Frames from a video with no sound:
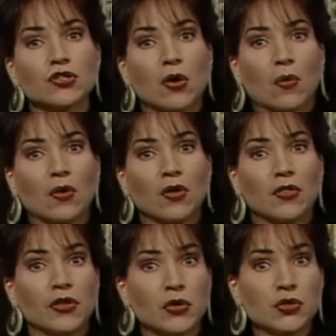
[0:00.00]
So
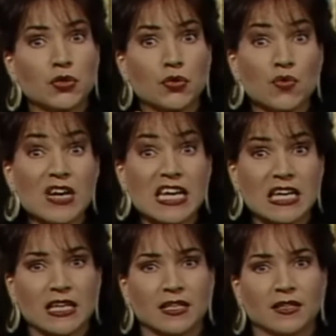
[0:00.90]
those
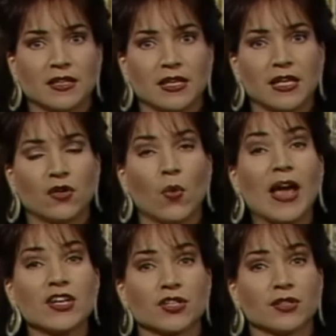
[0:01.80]
3
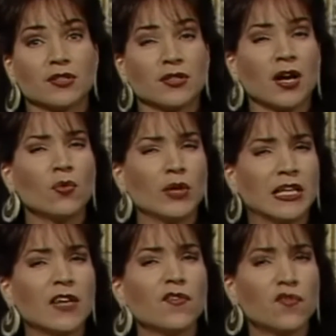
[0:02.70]
equations are
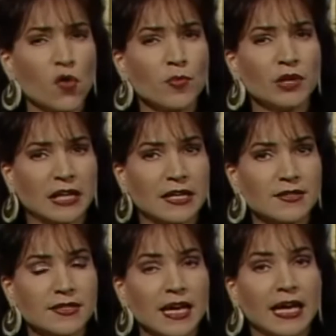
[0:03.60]
really
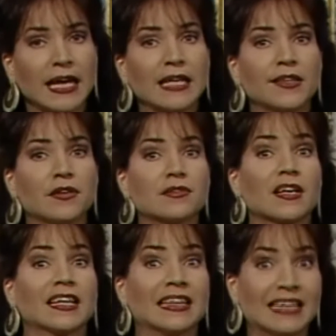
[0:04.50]
formulas, and
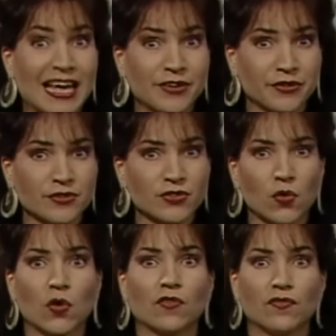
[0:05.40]
those
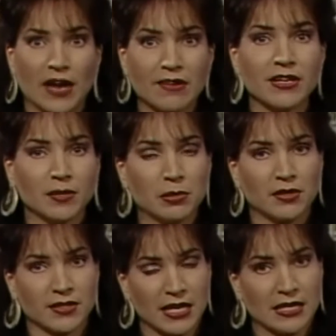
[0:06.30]
letters or
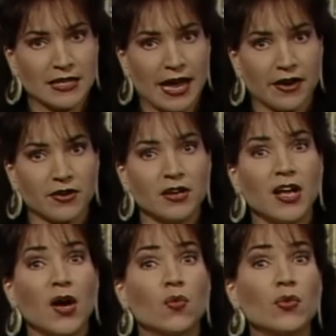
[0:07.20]
variables in
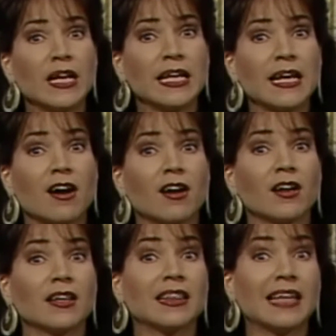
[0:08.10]
there really
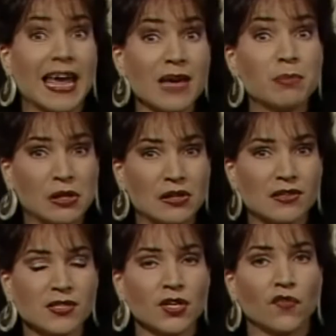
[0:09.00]
are
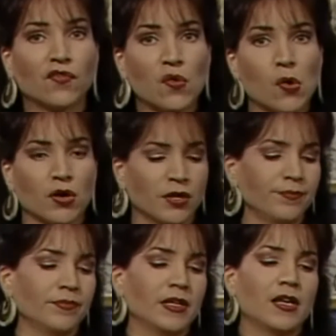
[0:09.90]
labels
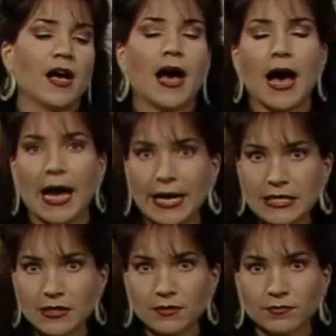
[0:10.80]
for
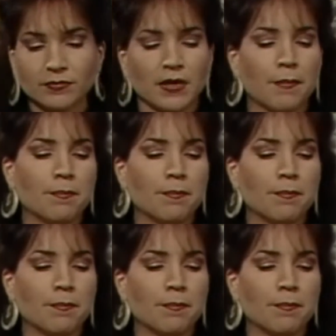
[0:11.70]
height,